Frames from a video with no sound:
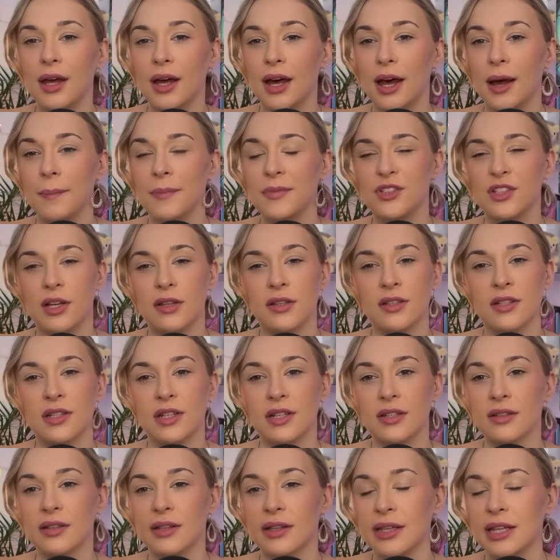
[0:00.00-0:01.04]
um,
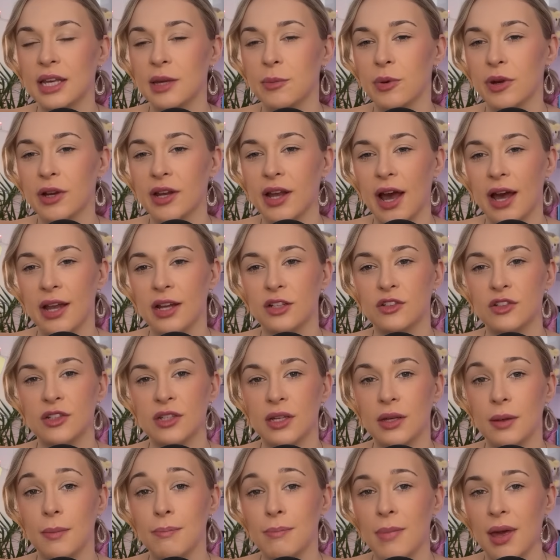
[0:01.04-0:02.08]
justice, Libran
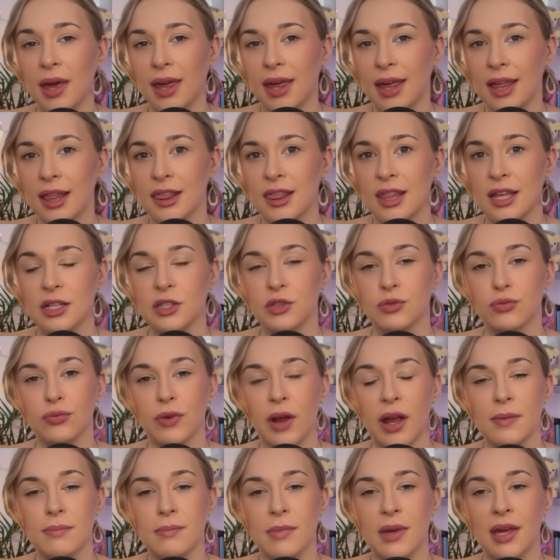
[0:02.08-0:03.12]
energy, making things
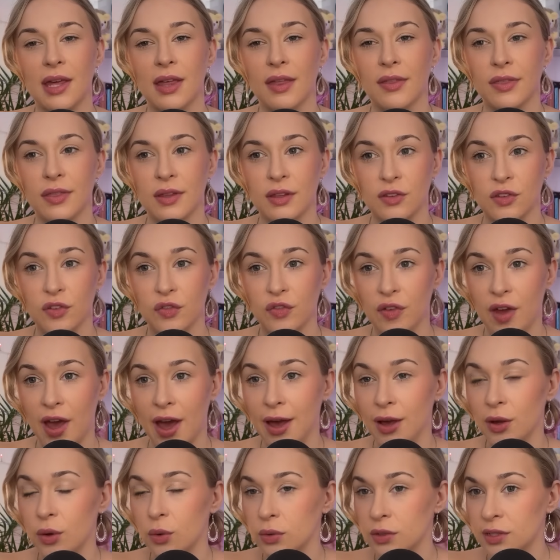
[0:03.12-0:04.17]
right, making things
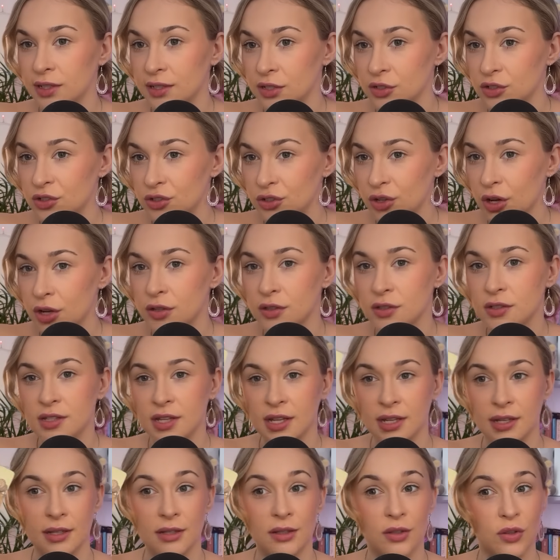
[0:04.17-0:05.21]
fair, calling the shots,
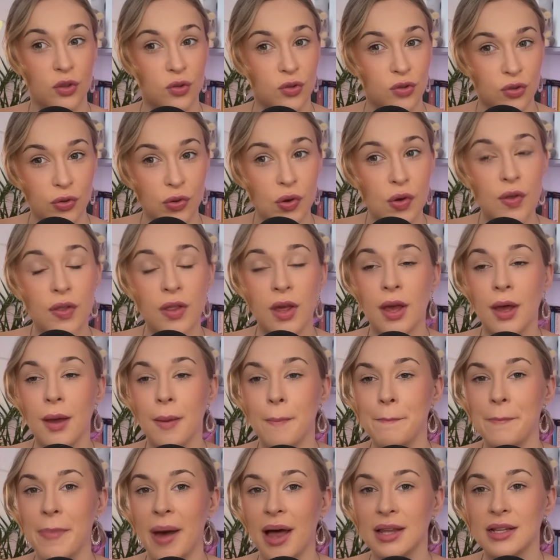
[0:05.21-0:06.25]
seeing your truth,
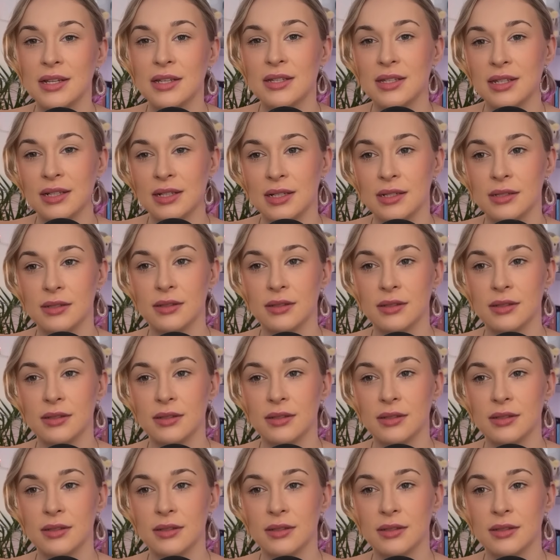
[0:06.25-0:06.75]
balancing the